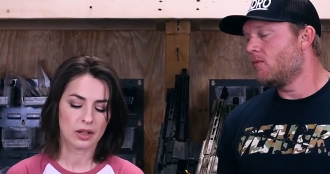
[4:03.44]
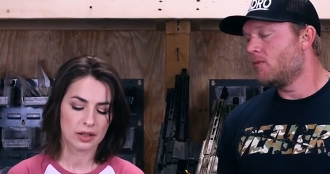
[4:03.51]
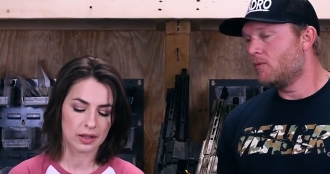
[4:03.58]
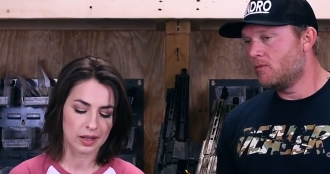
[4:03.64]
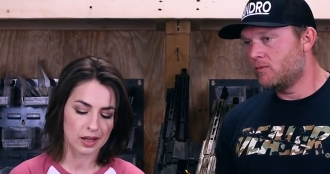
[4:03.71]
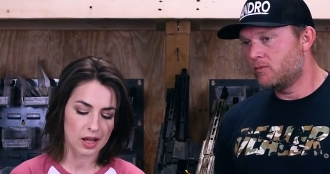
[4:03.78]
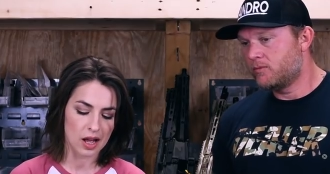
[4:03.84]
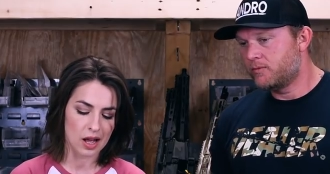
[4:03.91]

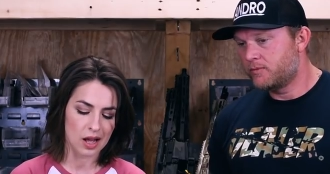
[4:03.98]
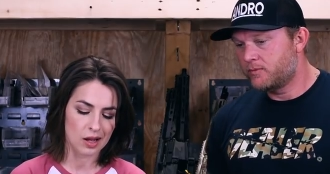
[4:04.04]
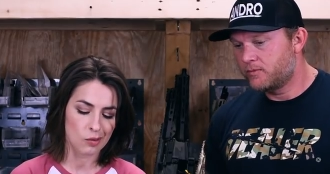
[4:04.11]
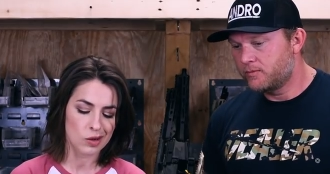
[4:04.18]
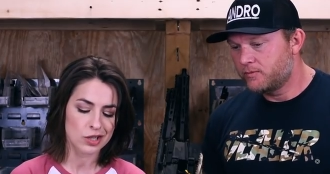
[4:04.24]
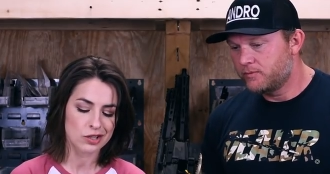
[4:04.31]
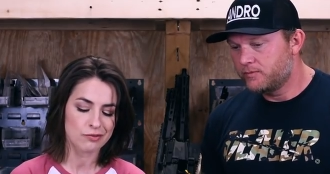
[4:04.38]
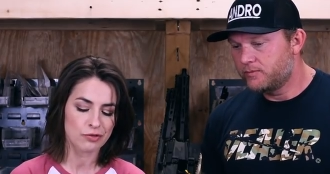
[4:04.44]
Speaker 1: Cl uh,
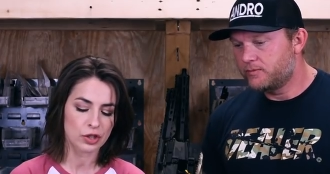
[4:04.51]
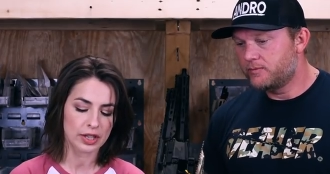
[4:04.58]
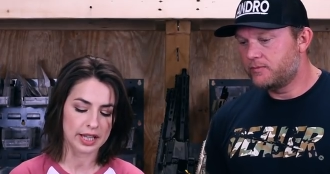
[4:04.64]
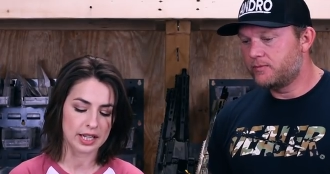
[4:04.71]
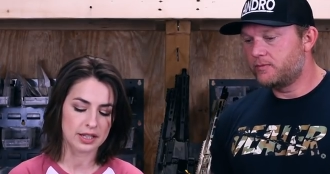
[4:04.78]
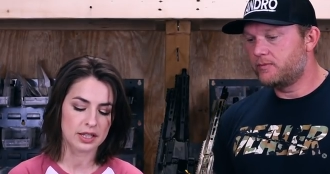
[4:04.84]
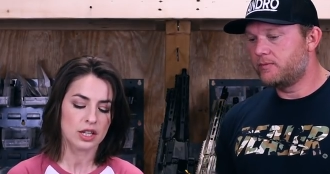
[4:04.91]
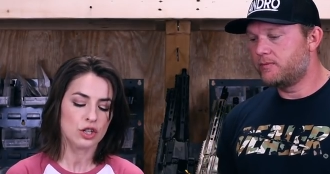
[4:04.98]
question for
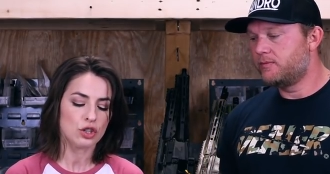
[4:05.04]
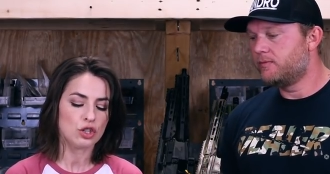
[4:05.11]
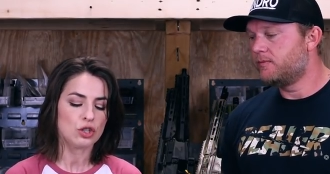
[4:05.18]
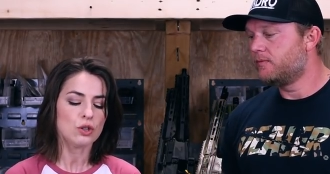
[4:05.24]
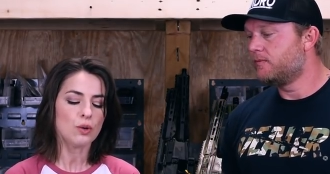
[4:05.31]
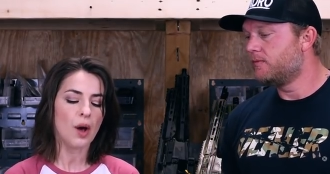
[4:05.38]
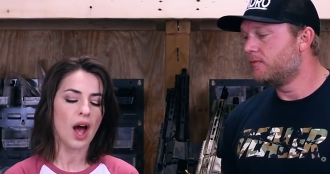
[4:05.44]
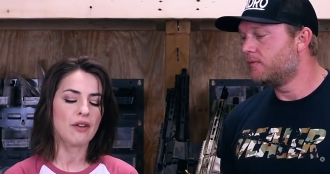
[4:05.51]
Clint. Do
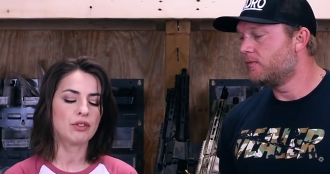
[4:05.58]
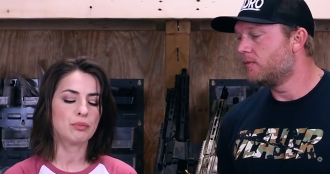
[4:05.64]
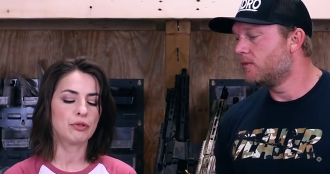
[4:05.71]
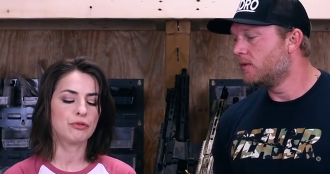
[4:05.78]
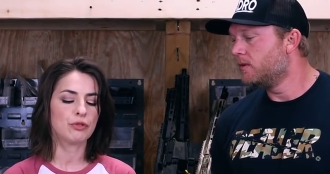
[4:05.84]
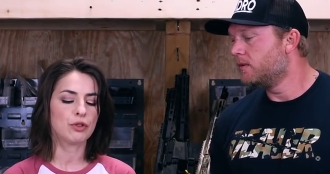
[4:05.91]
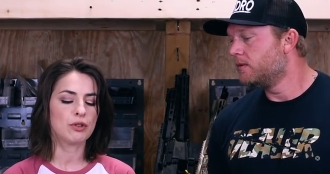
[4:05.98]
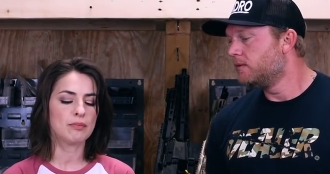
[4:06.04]
you have a
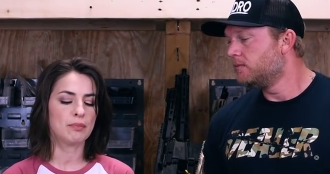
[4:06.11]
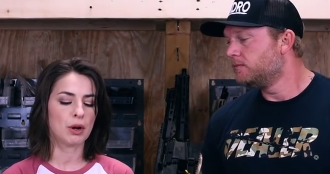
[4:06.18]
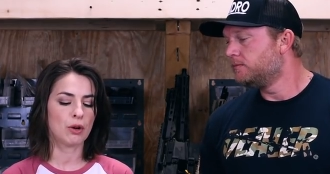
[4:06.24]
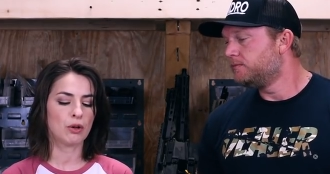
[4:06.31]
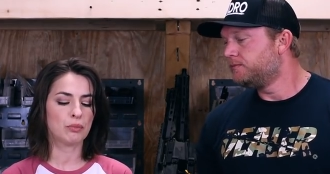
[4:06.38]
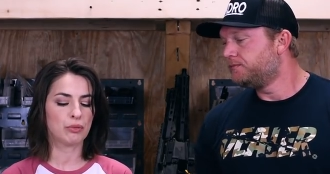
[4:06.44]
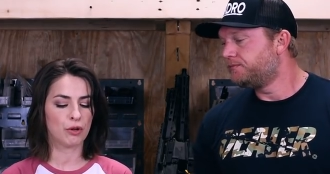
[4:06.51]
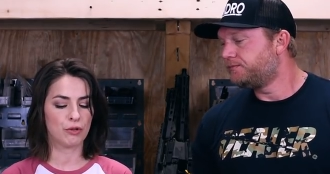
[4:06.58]
preferred
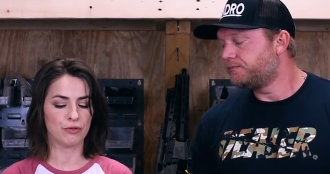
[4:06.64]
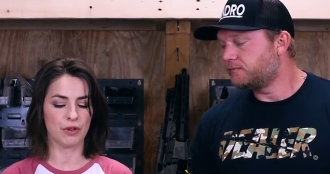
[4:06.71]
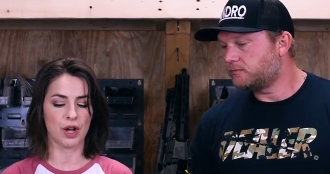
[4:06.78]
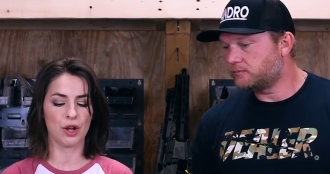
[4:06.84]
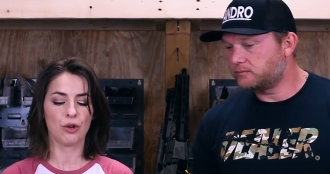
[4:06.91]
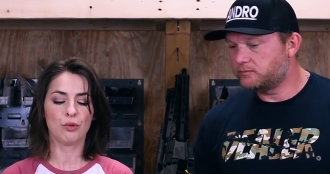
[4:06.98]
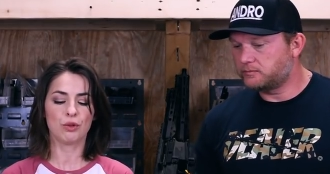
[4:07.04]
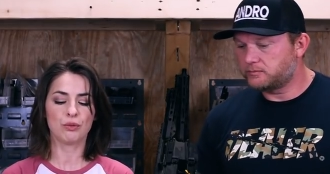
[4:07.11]
barrel
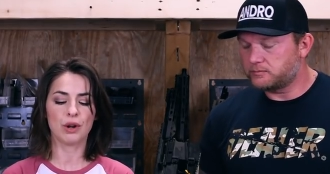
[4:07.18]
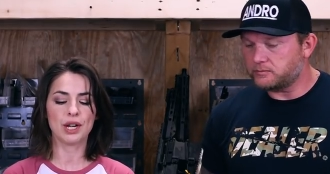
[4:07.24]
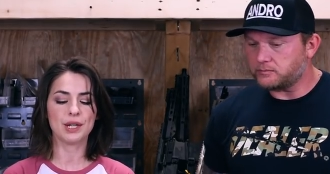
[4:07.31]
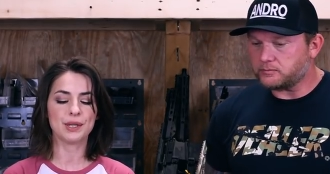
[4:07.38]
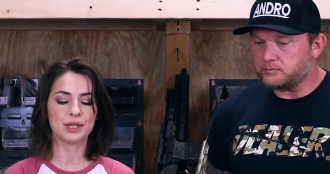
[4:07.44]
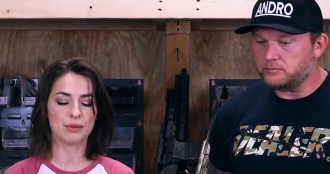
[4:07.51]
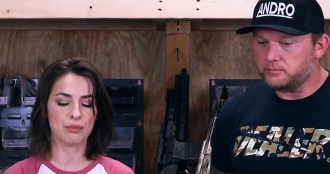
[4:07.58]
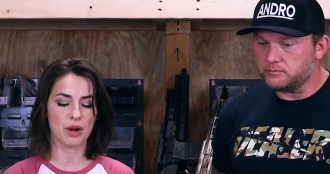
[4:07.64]
profile when
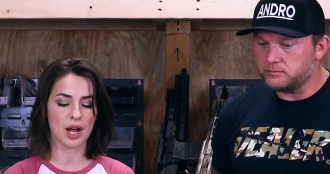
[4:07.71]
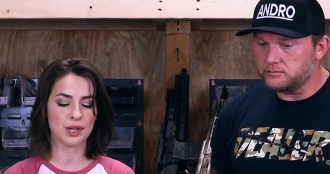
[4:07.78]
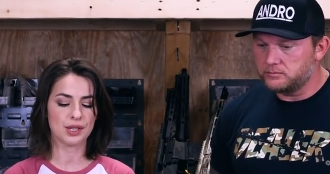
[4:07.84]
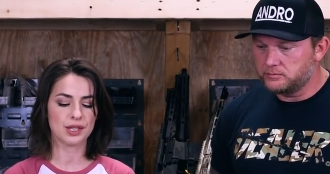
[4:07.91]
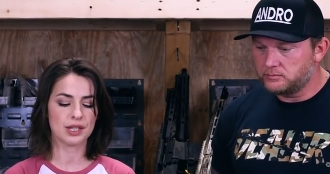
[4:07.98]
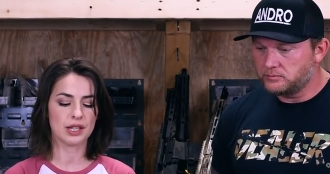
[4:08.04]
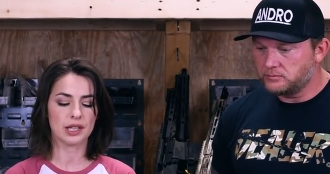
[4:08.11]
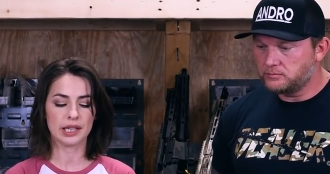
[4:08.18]
running
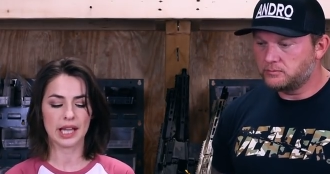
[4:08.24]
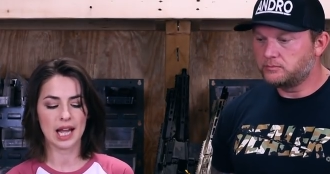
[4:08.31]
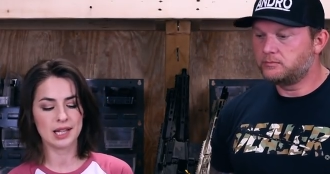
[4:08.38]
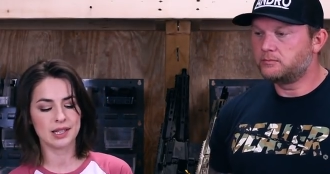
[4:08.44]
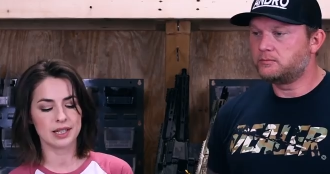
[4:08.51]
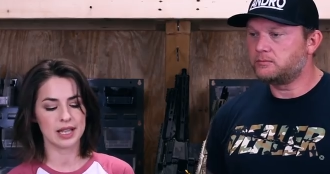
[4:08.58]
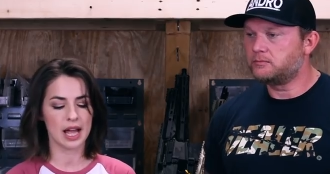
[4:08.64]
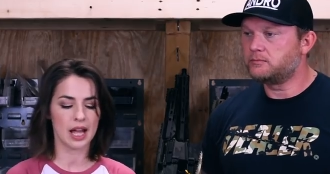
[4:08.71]
suppressed?
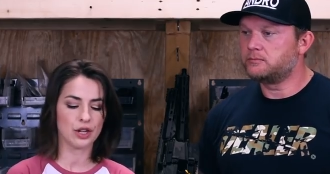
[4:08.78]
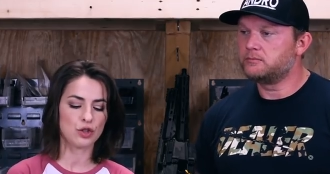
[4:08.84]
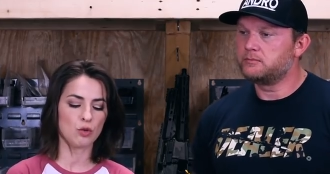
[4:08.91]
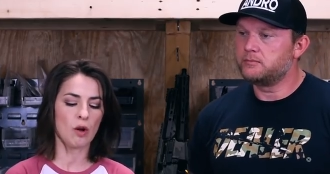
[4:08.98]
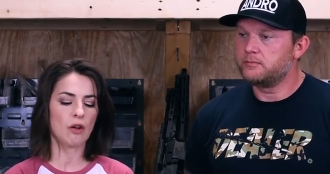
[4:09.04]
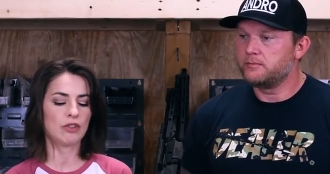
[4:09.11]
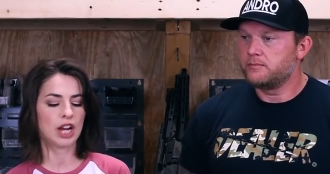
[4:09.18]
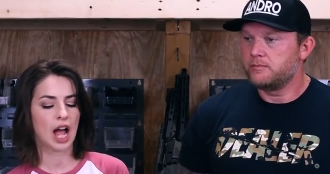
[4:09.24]
Less than
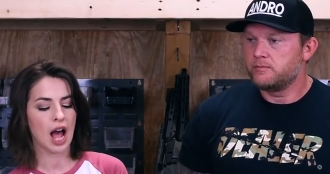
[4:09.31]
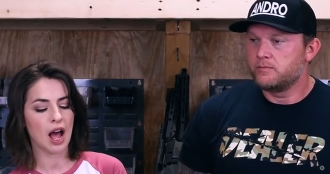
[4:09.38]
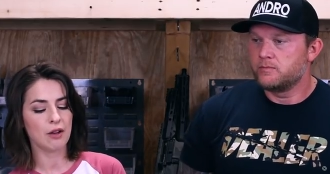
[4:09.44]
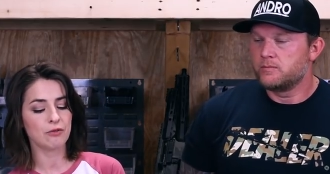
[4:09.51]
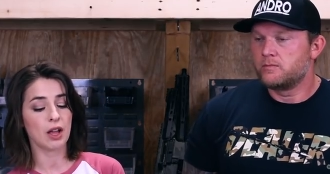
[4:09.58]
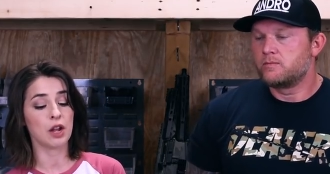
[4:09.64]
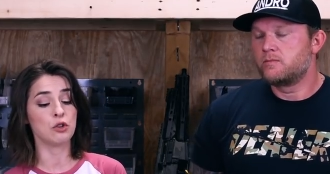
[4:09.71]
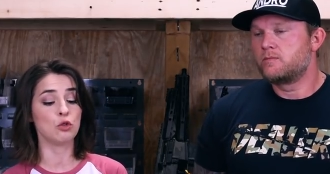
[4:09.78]
12 and a
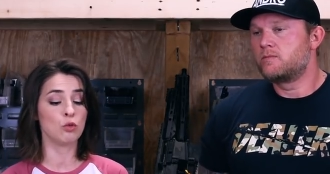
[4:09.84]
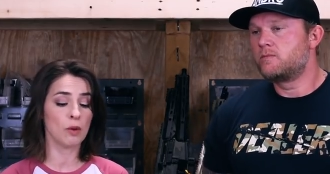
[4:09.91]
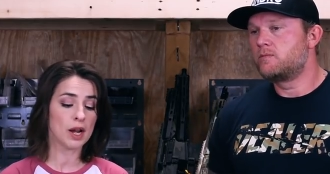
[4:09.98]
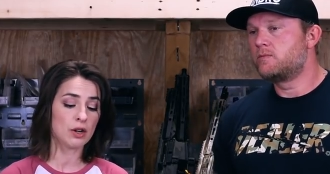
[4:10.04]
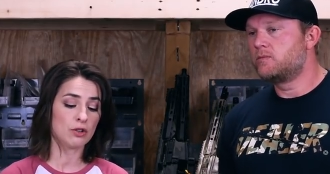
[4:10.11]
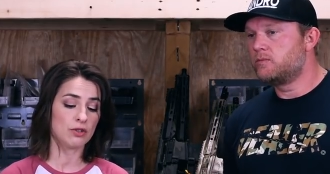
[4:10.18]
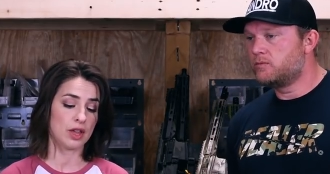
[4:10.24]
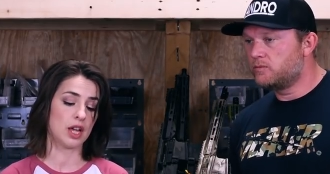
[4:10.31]
half and
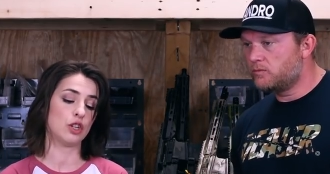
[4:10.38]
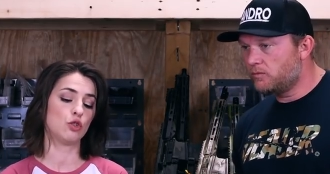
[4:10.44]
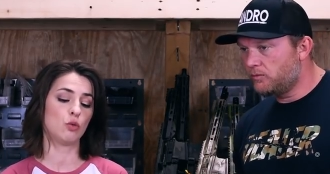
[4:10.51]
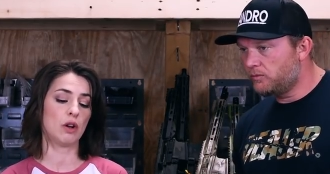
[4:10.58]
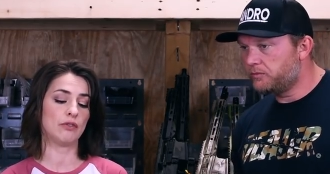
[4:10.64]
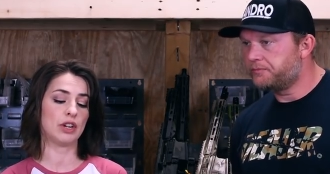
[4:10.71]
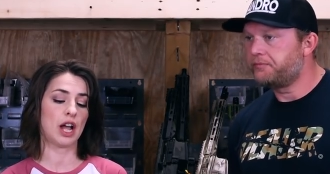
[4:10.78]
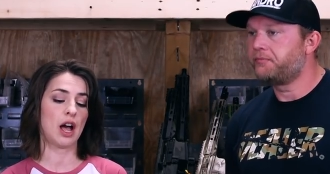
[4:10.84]
greater than
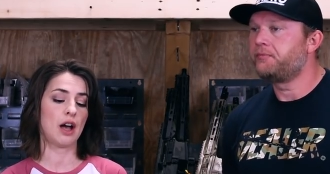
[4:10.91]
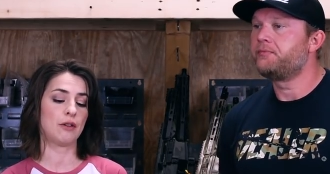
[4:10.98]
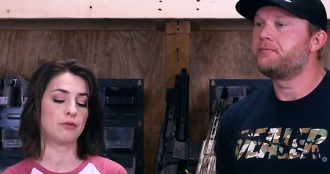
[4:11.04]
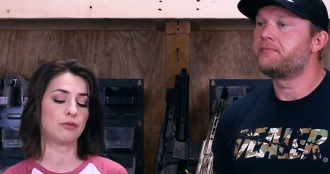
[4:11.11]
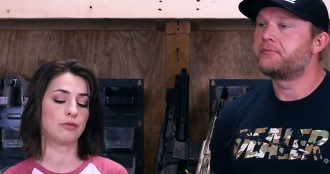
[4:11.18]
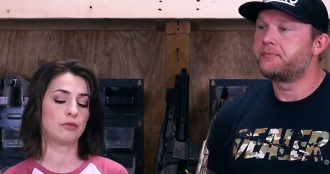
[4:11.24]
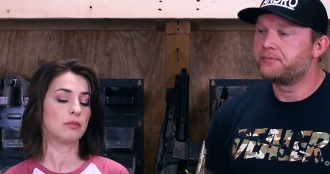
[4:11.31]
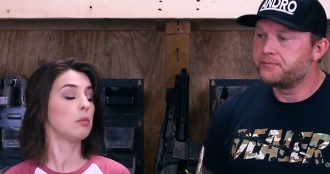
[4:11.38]
12 and a half?